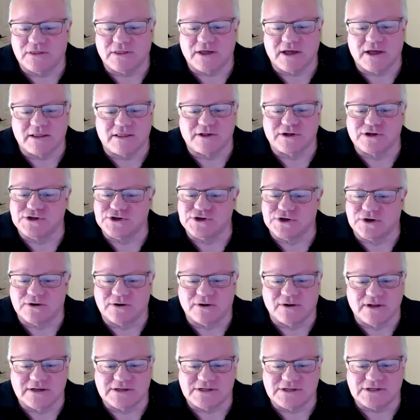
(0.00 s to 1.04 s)
the
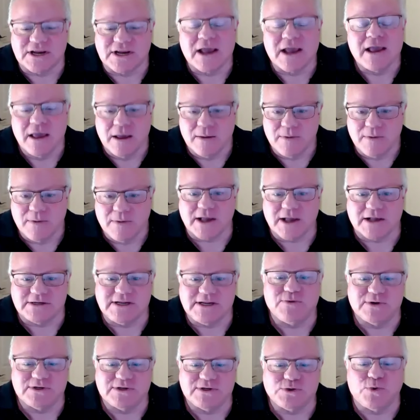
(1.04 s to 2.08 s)
journalist because
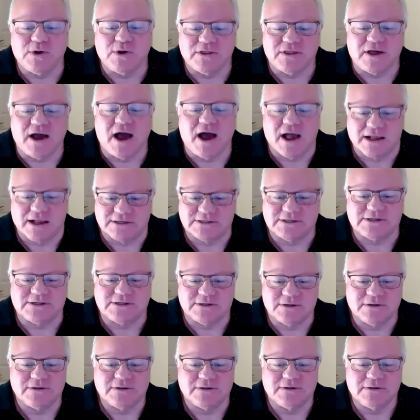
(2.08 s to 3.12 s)
he was with
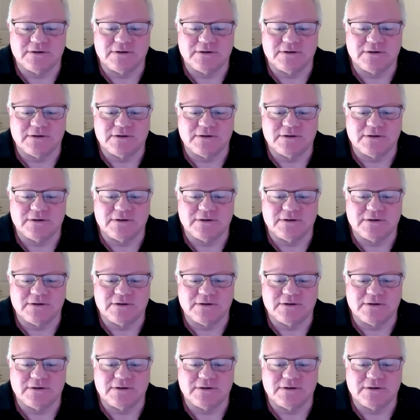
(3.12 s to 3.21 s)
us.